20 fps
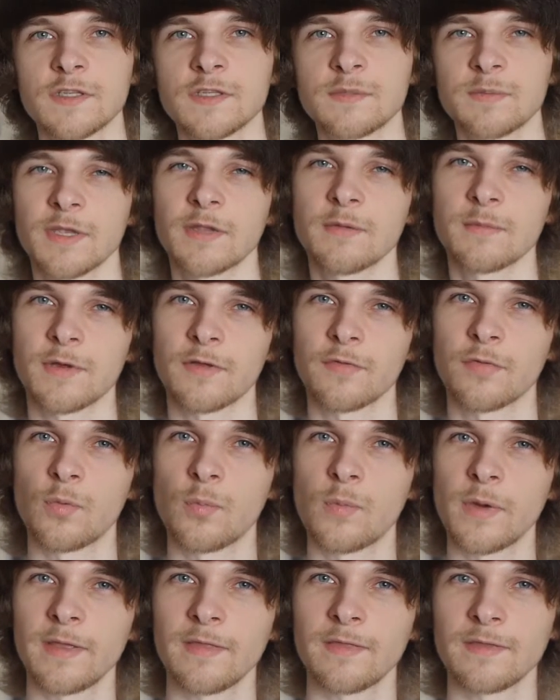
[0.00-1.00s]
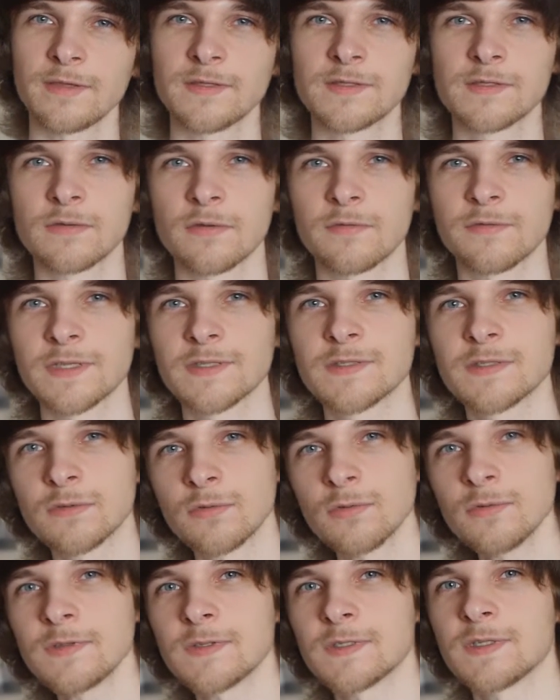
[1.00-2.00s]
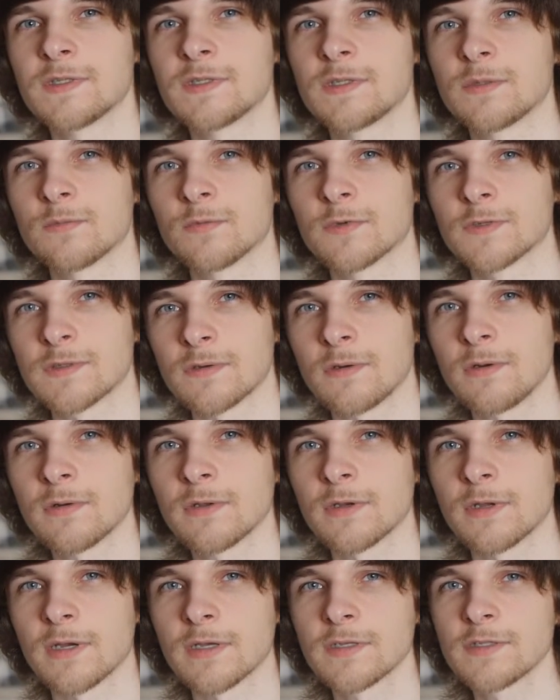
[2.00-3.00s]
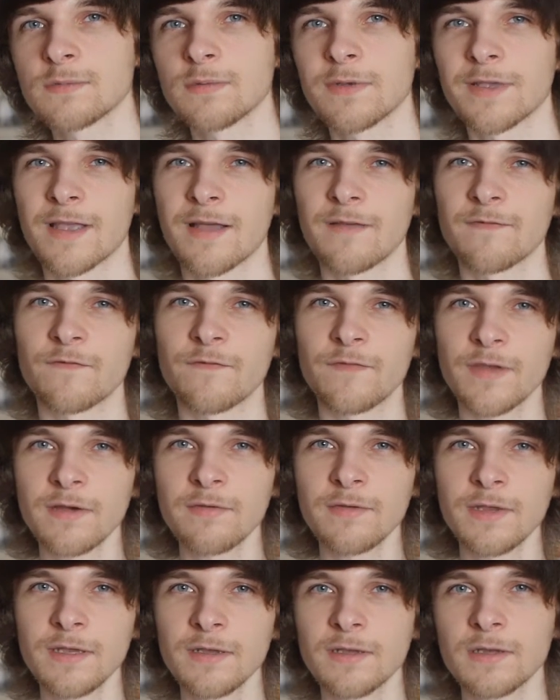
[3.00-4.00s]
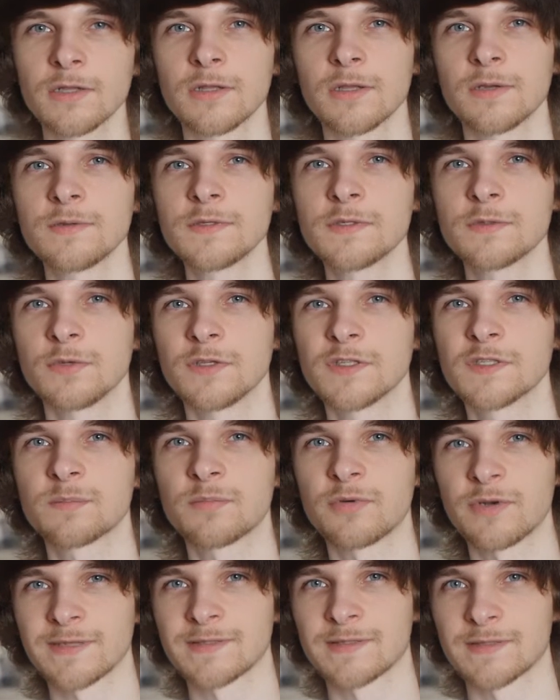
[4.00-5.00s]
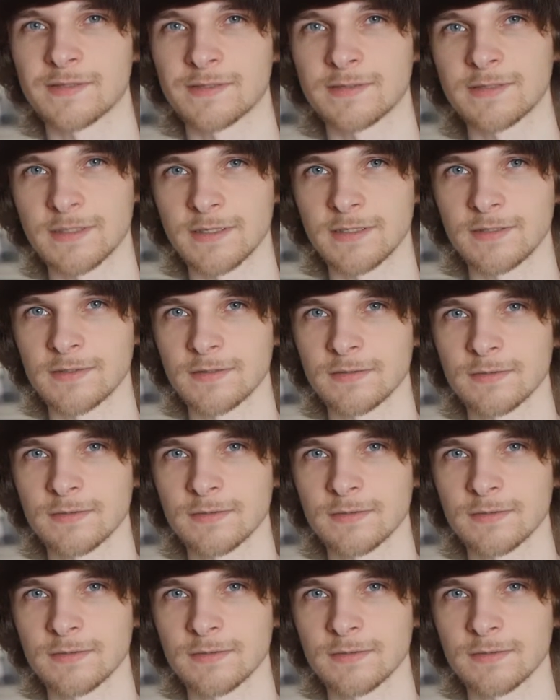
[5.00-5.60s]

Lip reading: Speaking about the way the Soviet school system was organized, we come very close to its present state.